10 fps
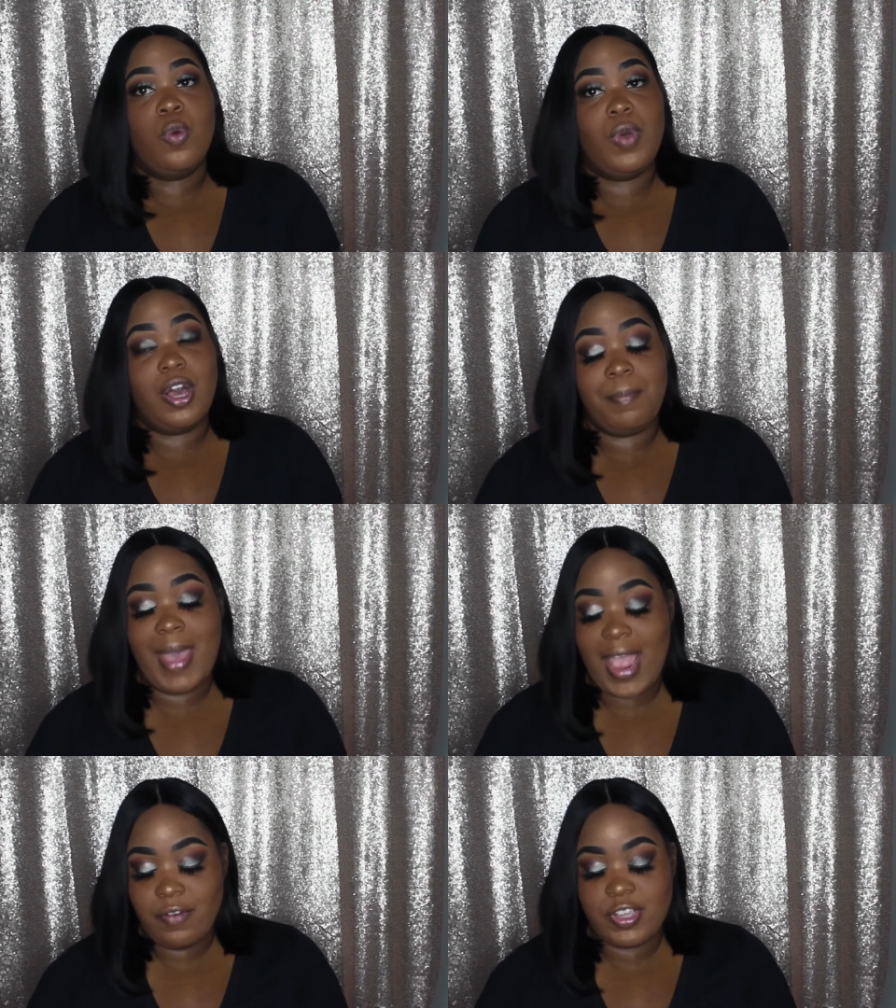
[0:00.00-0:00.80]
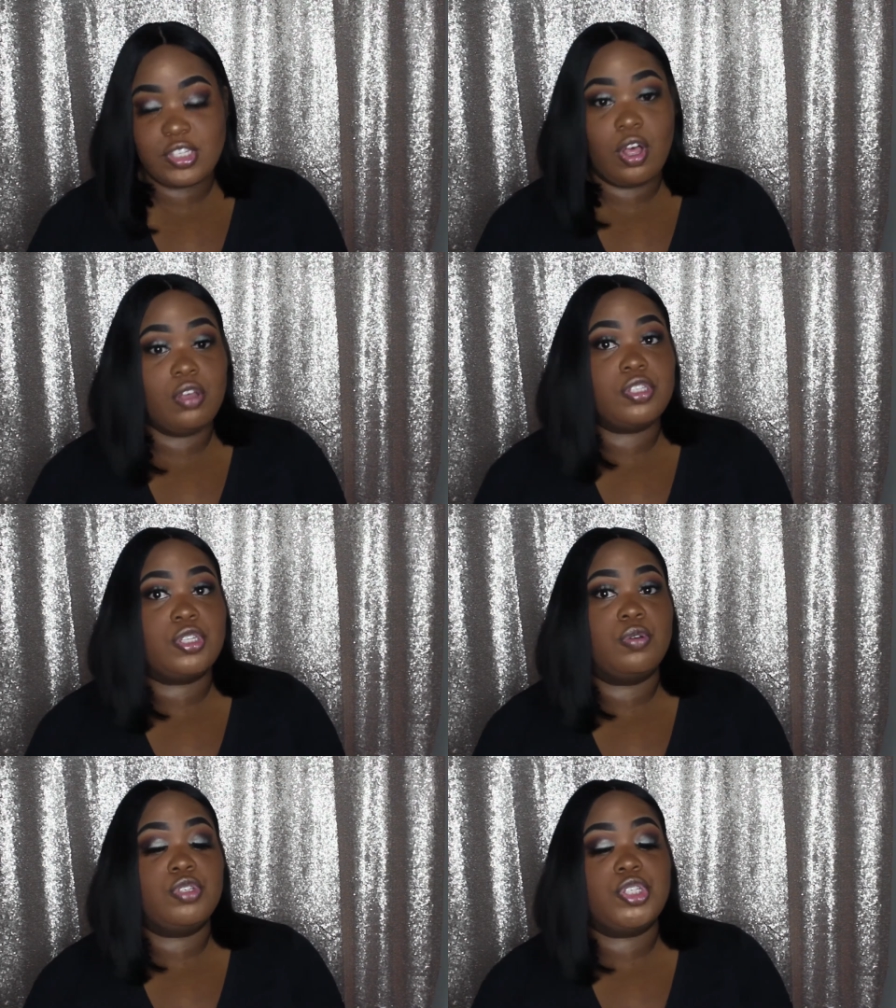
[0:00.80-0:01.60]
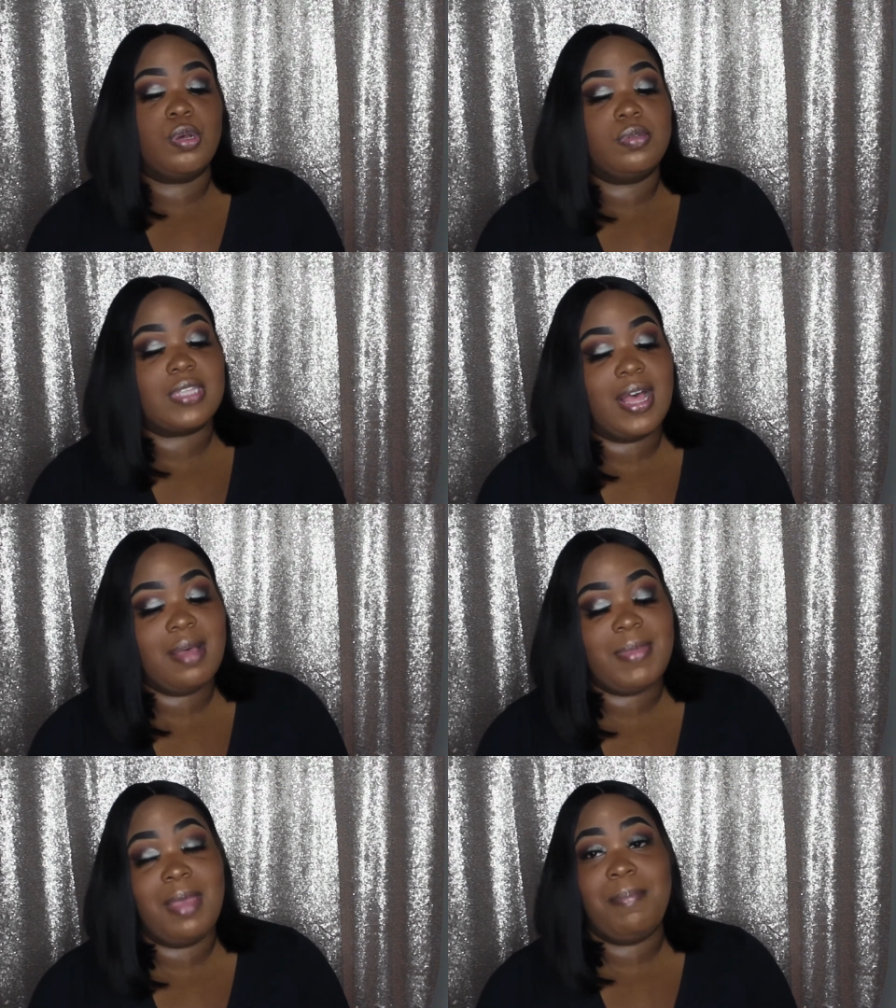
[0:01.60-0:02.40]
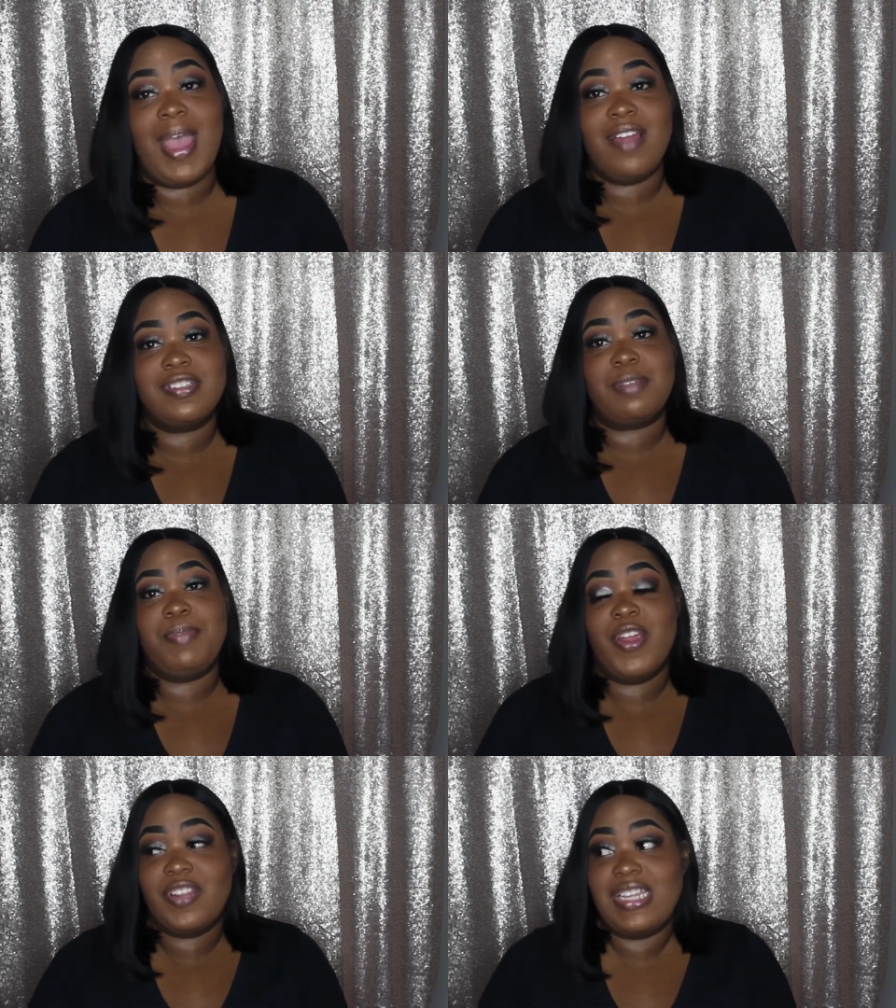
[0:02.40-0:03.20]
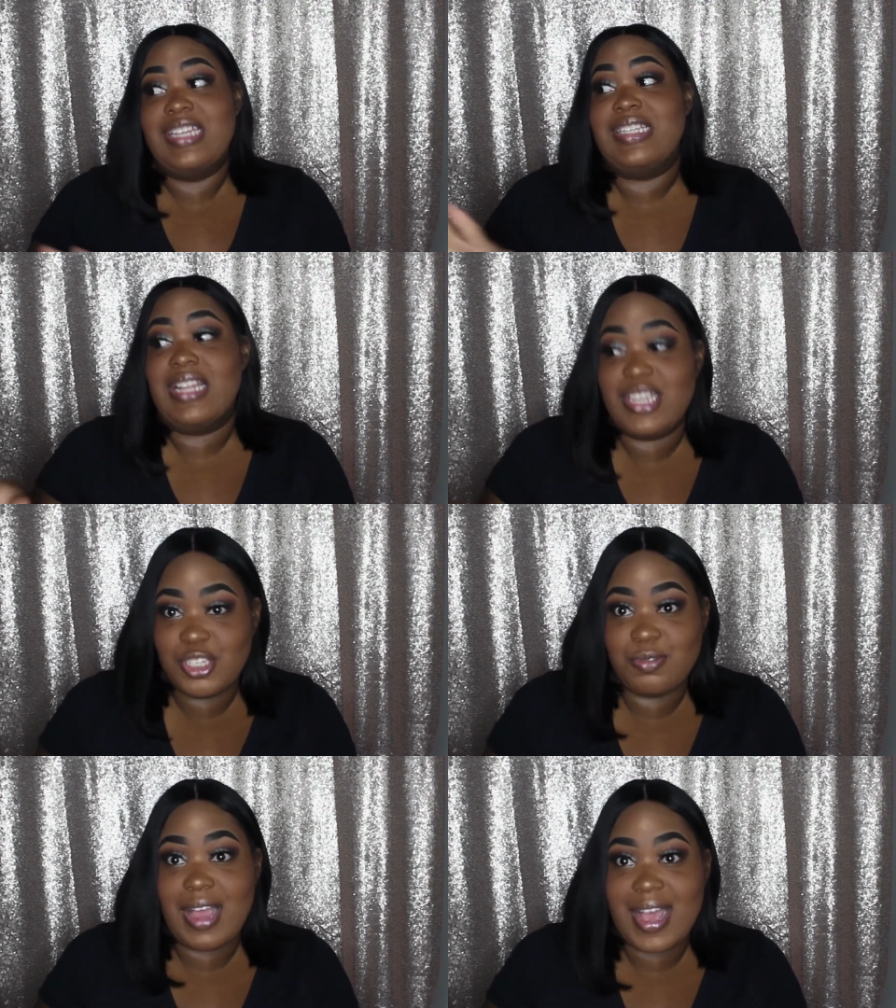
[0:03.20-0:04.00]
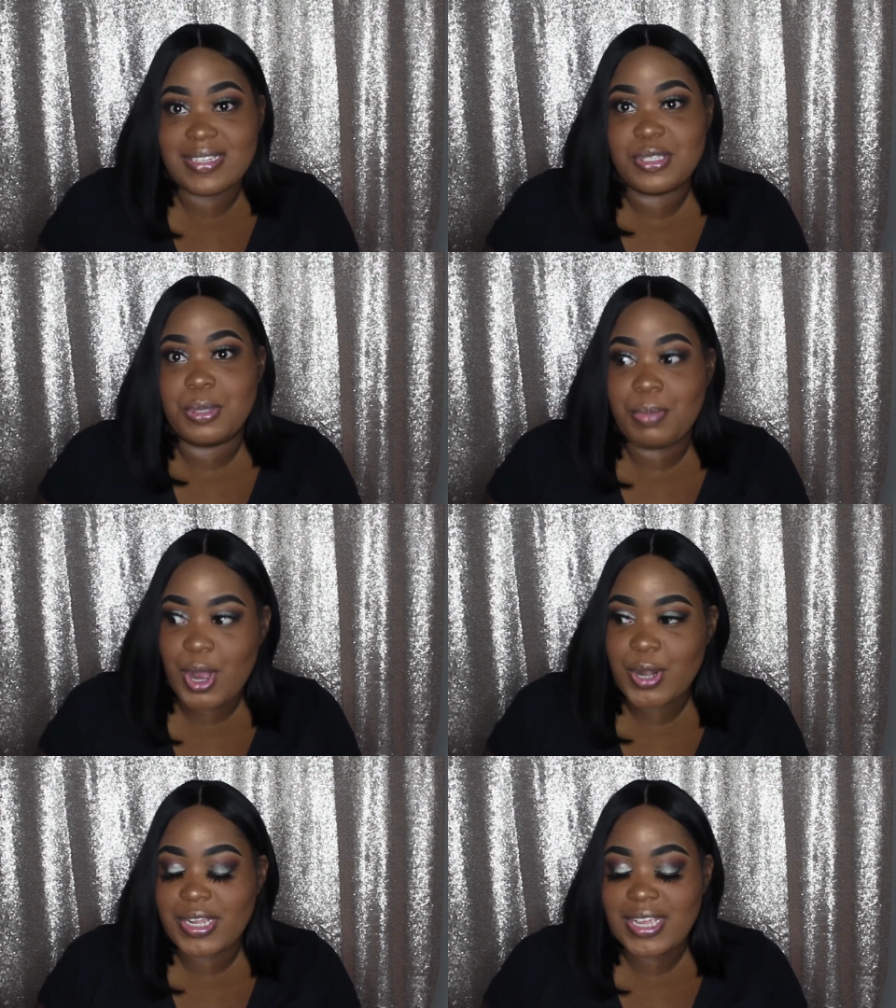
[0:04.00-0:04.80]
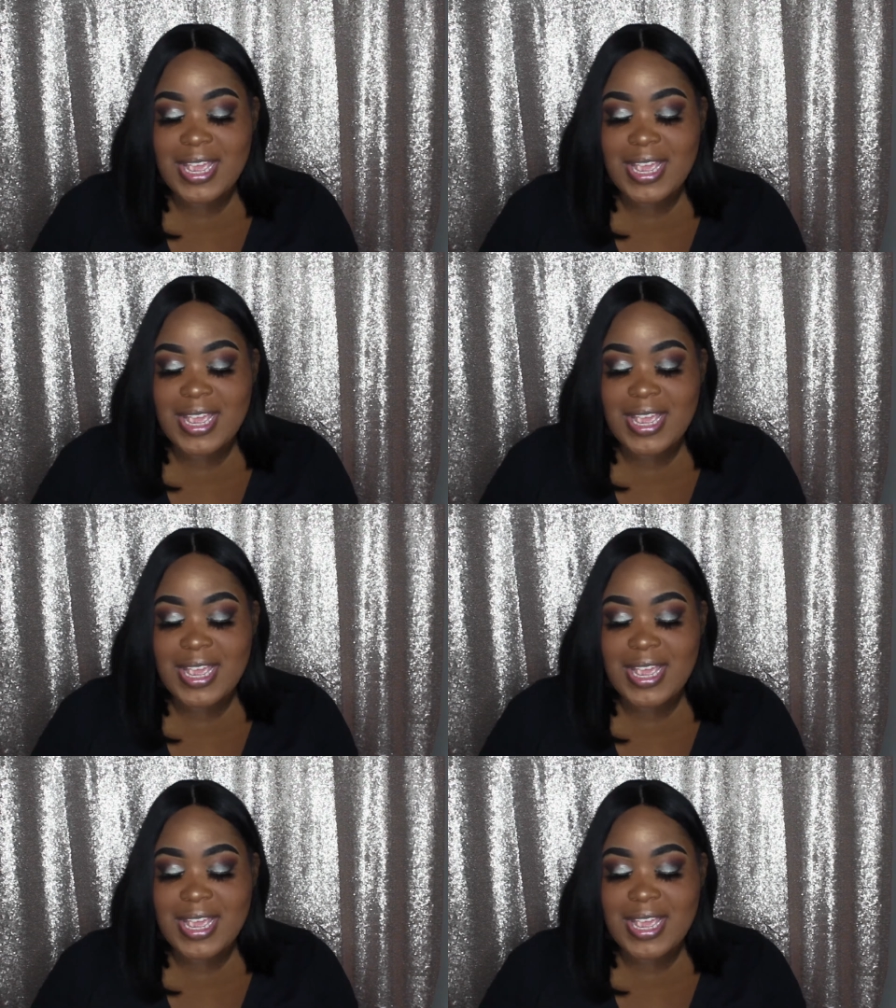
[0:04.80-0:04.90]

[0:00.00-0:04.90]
Well, Paris also shows up, and Paris apparently is late, you guys, to the party.